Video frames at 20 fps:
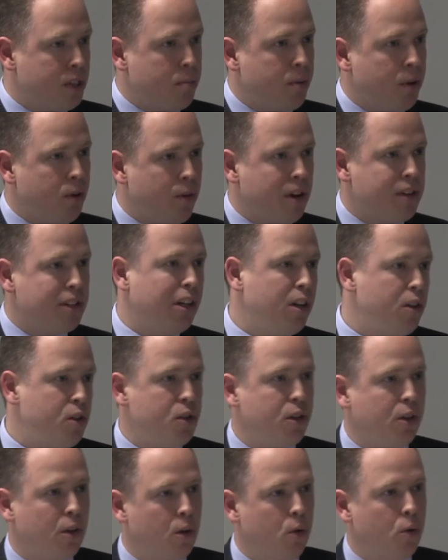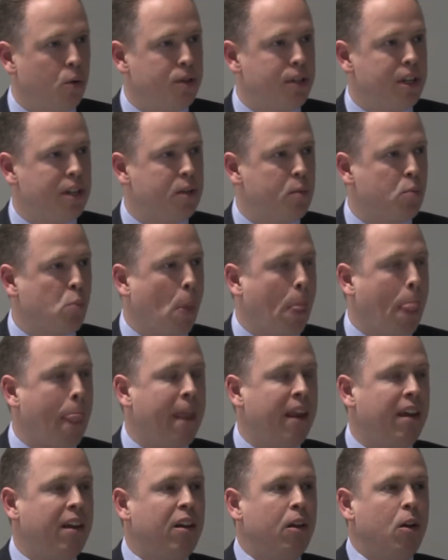dispute resolution clauses.
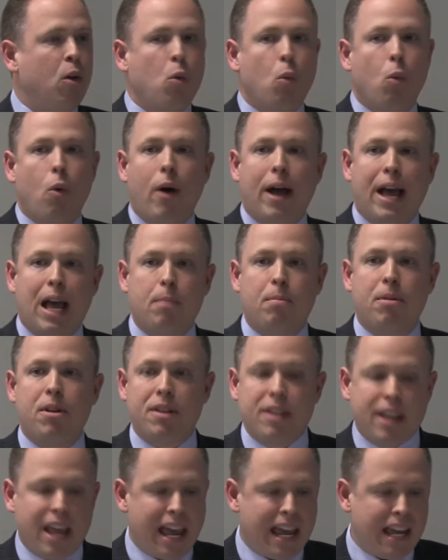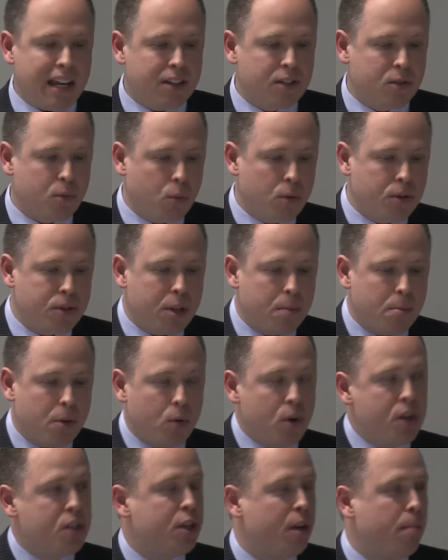What happened next was the
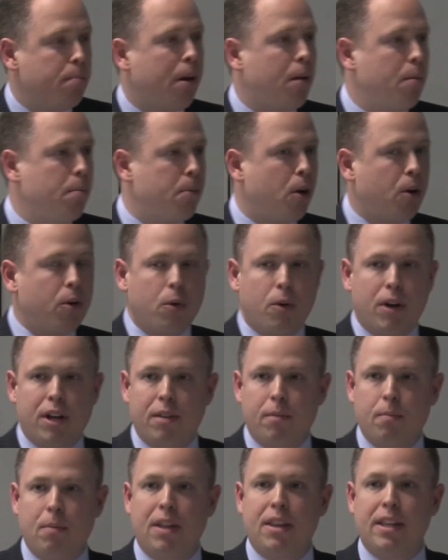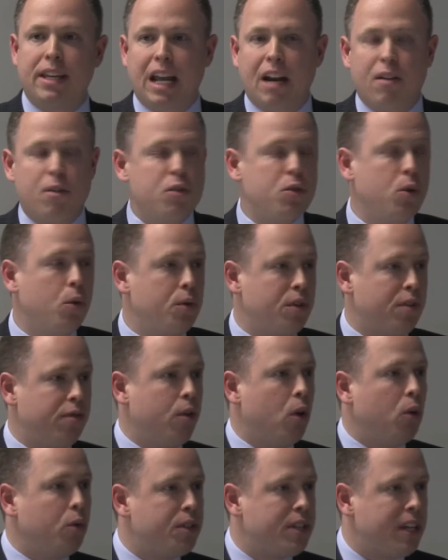Mauritian borrower and the guarantor
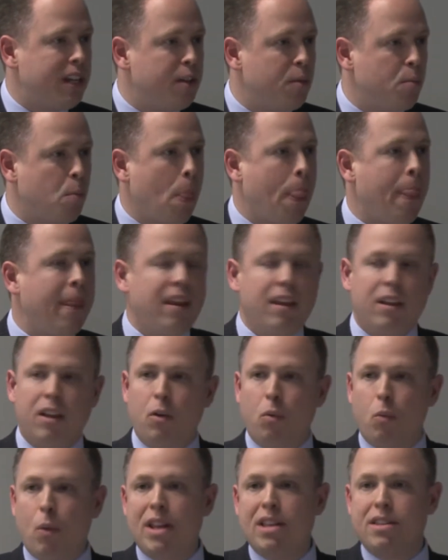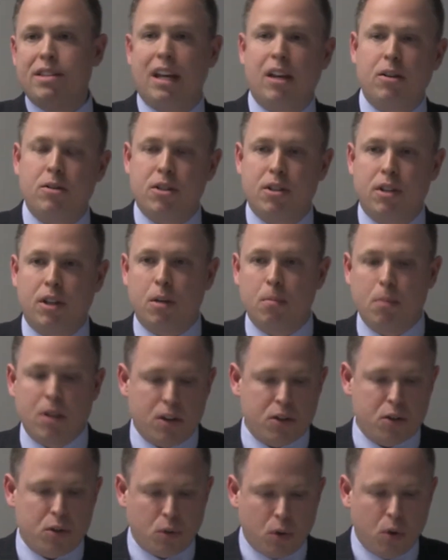defaulted. It went down to the
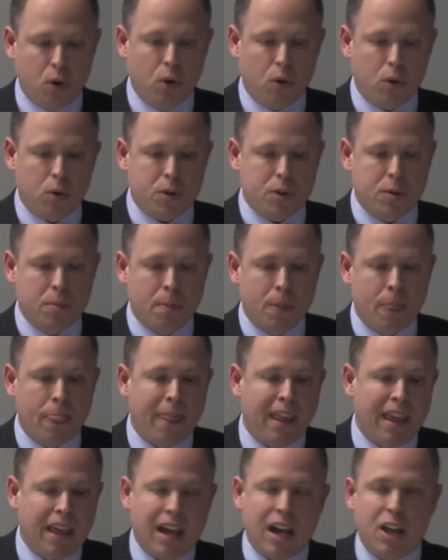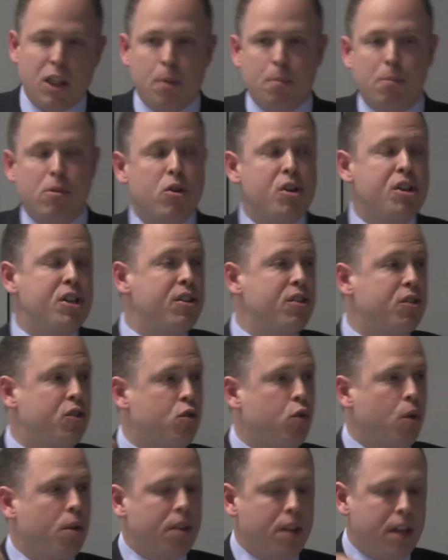commercial court, and the Mauritians,
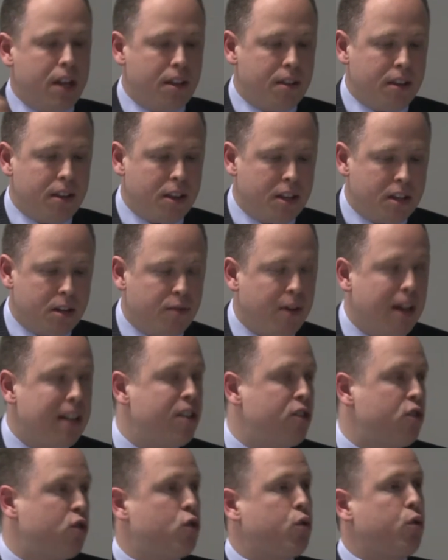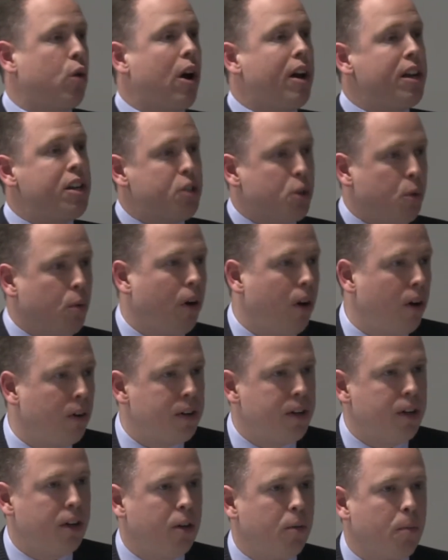the defendants tried to
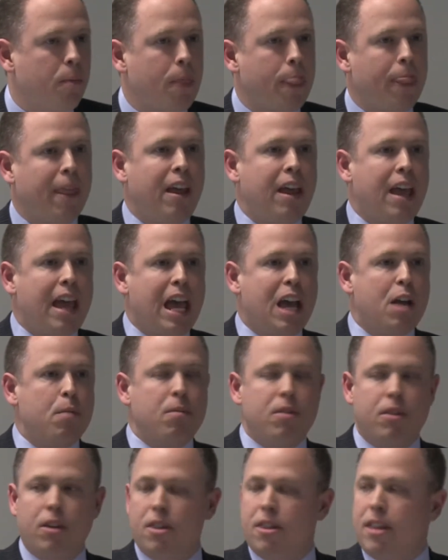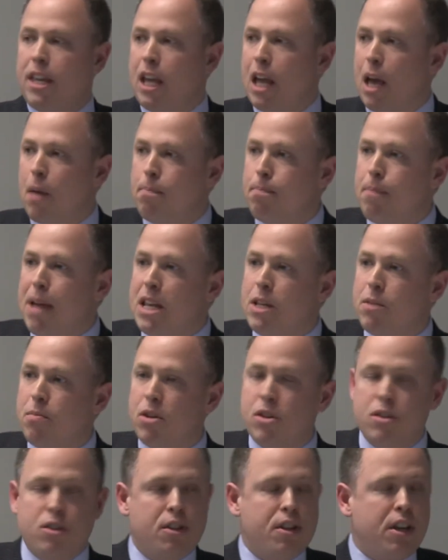argue that the
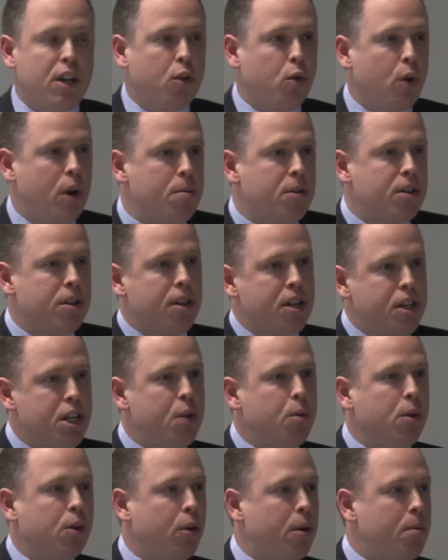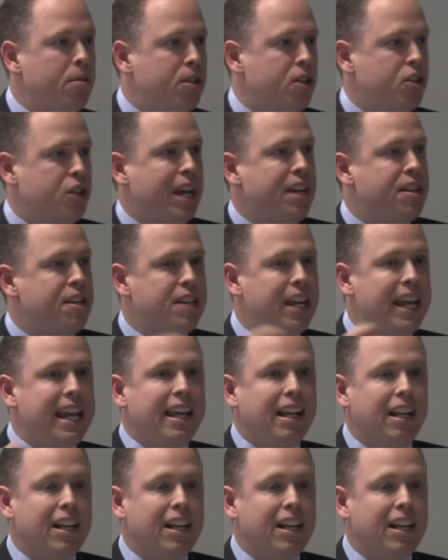amendment to the agreement and the new agreement to change it